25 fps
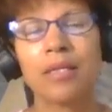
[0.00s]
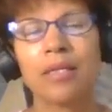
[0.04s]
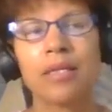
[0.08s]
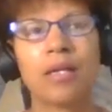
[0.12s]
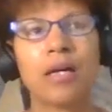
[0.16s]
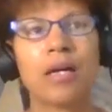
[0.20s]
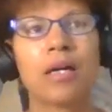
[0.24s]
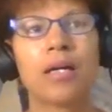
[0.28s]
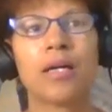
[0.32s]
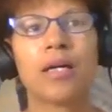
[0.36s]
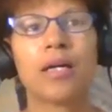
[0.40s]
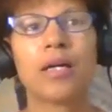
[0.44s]

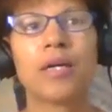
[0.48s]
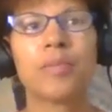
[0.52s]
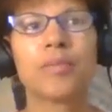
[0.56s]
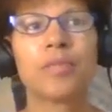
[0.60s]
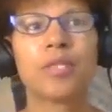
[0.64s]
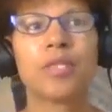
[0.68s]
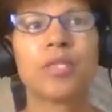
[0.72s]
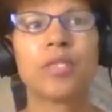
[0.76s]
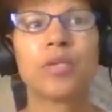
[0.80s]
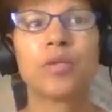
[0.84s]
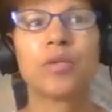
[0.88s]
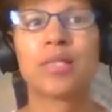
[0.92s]
Um,
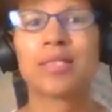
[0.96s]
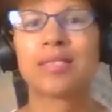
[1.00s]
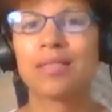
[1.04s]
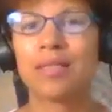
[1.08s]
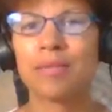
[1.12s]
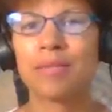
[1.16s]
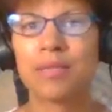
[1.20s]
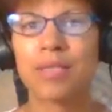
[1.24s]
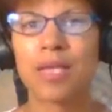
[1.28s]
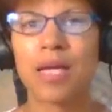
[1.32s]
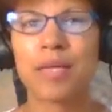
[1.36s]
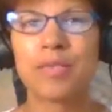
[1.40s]
you know, because
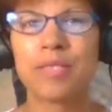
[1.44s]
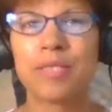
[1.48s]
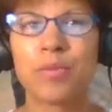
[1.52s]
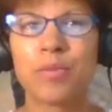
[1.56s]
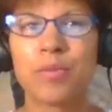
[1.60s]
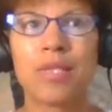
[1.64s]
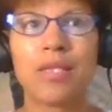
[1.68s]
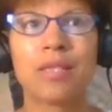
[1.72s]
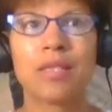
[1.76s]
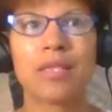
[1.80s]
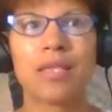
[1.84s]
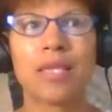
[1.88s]
sometimes
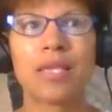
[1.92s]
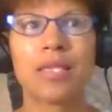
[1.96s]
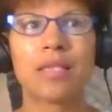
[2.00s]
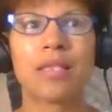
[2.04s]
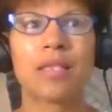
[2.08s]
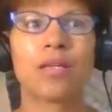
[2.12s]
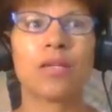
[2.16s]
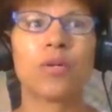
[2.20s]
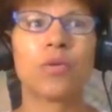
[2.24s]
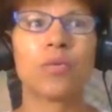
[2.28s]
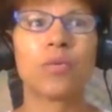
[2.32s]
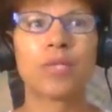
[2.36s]
we think
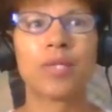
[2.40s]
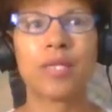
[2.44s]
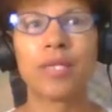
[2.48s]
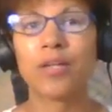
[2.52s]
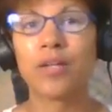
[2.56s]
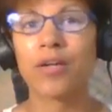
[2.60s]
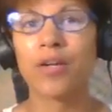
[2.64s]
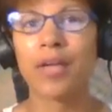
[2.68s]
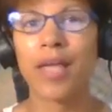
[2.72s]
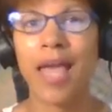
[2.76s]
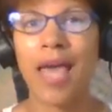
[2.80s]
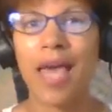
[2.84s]
that oh we're in
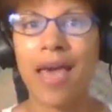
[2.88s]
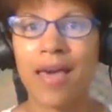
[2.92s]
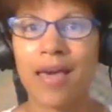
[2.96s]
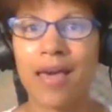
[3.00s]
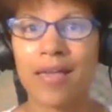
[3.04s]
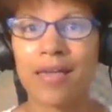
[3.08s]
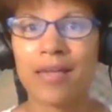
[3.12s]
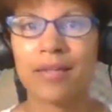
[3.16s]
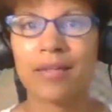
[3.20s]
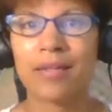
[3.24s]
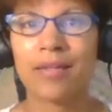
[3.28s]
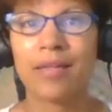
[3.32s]
our
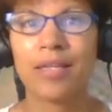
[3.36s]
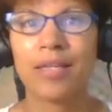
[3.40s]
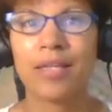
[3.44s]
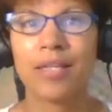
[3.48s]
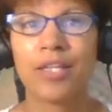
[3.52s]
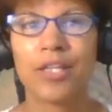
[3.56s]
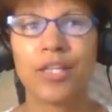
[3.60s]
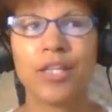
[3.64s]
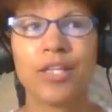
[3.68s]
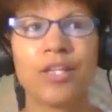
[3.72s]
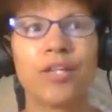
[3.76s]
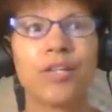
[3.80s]
head,
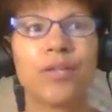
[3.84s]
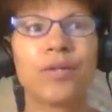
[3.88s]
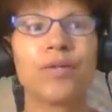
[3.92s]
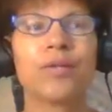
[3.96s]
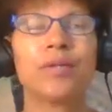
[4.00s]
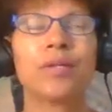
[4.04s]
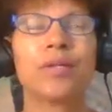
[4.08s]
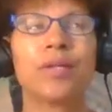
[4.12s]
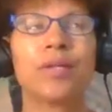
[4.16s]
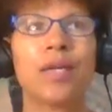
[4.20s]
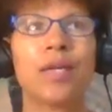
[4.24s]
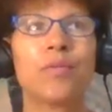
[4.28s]
you
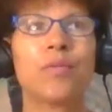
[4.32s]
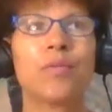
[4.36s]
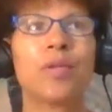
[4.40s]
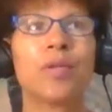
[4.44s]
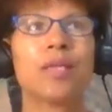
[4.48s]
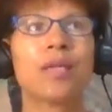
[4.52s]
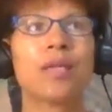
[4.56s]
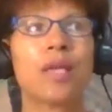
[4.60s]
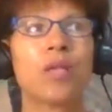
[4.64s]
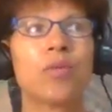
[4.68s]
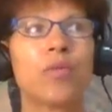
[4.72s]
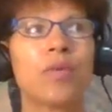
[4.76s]
know, and
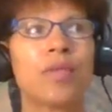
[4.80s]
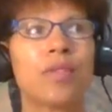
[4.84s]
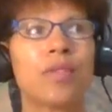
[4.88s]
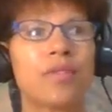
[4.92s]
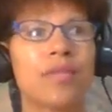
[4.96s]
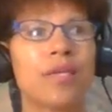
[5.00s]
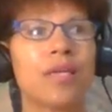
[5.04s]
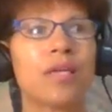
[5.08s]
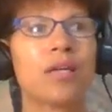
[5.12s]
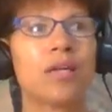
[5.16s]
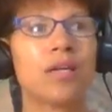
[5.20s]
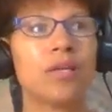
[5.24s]
we and we
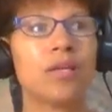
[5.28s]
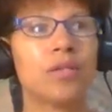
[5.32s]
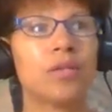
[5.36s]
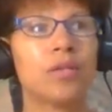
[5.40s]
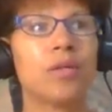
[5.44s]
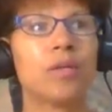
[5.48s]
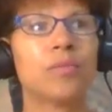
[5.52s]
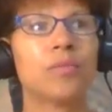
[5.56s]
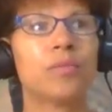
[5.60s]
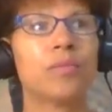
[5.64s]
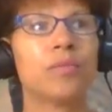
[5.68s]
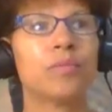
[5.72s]
think
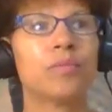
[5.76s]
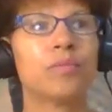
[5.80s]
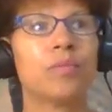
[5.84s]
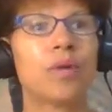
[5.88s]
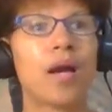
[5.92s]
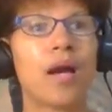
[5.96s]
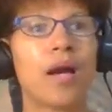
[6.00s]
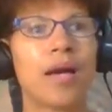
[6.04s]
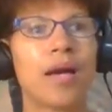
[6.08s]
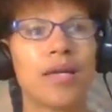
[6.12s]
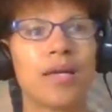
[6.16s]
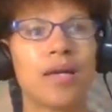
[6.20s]
oh
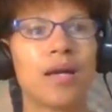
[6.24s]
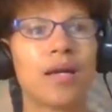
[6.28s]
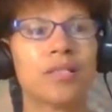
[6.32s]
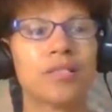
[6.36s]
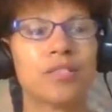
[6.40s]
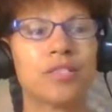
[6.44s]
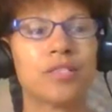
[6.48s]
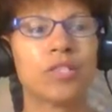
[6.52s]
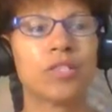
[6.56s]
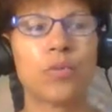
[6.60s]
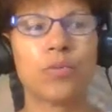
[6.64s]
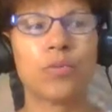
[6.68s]
I, I
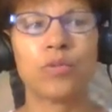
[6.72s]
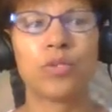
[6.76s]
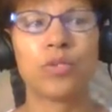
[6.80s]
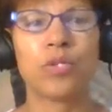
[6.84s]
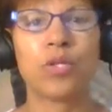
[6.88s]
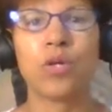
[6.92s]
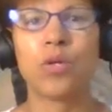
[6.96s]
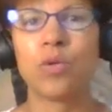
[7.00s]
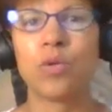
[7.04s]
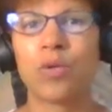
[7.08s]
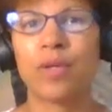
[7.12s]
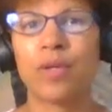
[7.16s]
don't
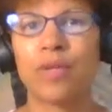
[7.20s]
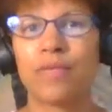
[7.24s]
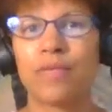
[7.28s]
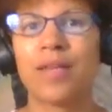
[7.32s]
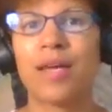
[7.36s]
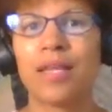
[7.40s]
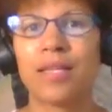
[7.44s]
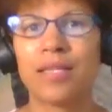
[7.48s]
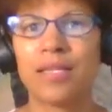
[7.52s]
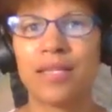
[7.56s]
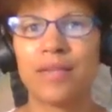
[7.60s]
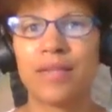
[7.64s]
know if
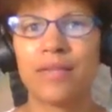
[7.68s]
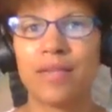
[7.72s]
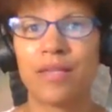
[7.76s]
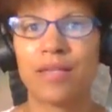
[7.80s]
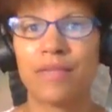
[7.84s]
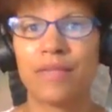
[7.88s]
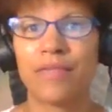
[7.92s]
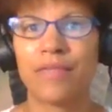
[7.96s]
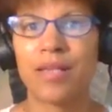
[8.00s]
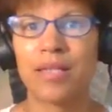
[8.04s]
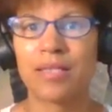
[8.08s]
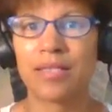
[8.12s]
that is,
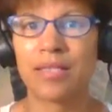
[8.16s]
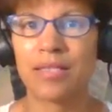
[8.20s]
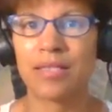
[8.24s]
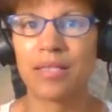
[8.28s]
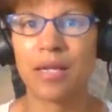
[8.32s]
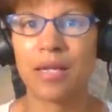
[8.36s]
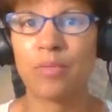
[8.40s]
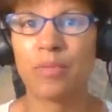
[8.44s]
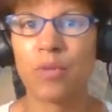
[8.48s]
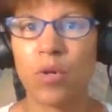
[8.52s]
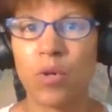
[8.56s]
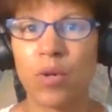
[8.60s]
is that a
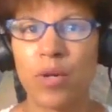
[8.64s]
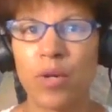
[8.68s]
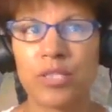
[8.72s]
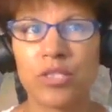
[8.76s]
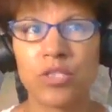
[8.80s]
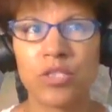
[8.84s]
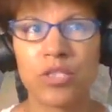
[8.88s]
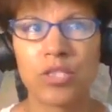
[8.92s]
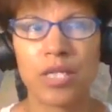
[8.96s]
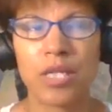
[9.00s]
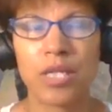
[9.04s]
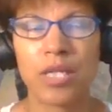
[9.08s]
dumb
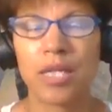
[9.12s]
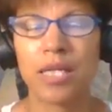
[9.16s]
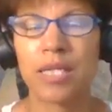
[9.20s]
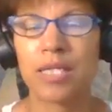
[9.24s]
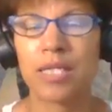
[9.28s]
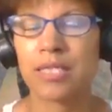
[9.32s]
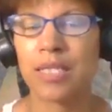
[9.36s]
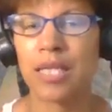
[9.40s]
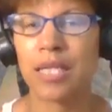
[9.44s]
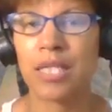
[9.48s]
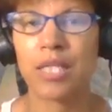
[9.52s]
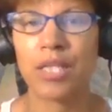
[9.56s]
question and
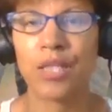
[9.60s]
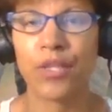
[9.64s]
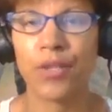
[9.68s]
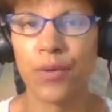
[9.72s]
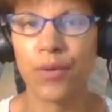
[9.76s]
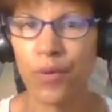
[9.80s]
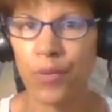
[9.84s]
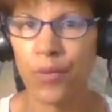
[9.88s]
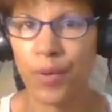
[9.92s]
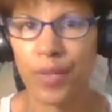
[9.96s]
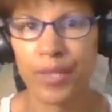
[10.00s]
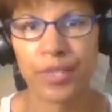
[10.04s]
it's like no
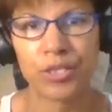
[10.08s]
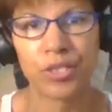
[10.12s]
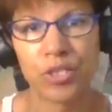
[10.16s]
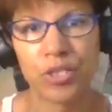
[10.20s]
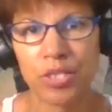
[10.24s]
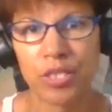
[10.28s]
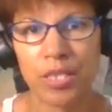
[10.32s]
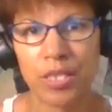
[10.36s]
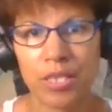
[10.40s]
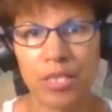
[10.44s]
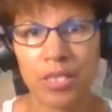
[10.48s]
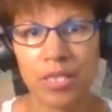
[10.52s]

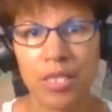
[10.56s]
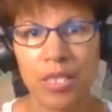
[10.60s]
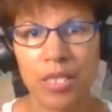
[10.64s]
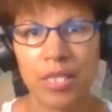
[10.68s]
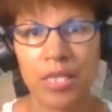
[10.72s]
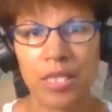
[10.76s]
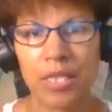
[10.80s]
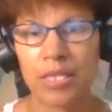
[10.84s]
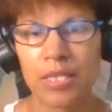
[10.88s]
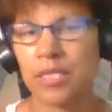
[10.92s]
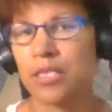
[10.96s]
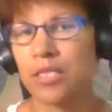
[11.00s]
question
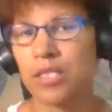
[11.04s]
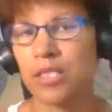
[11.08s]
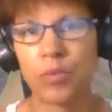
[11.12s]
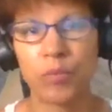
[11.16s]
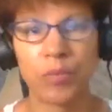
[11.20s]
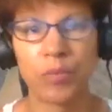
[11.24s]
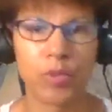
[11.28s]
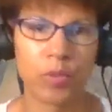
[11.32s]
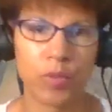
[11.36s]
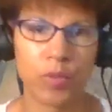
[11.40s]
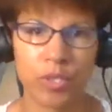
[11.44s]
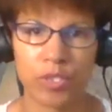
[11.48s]
is a
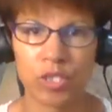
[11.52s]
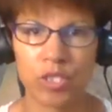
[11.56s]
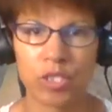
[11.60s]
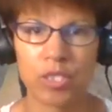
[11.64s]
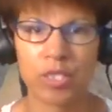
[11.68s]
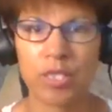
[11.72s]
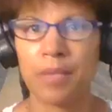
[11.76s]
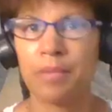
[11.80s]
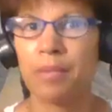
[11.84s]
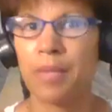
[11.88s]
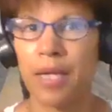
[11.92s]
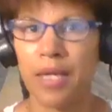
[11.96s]
stupid
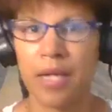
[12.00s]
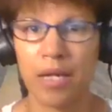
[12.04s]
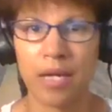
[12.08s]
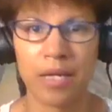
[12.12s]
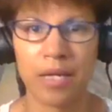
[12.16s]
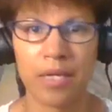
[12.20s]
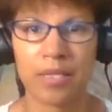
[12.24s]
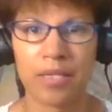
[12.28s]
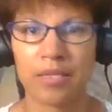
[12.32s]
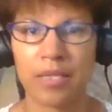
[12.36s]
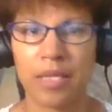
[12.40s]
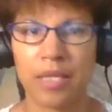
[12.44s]
question in my
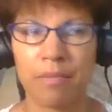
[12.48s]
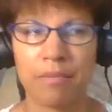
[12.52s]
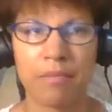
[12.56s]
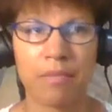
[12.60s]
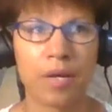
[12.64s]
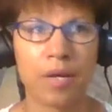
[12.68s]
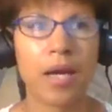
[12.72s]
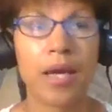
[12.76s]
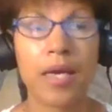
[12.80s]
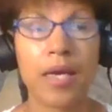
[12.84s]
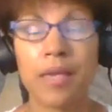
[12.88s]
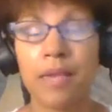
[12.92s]
eyes in
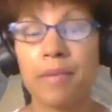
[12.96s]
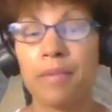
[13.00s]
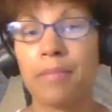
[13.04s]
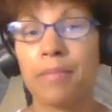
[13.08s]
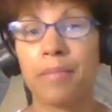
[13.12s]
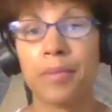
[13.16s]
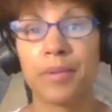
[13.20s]
my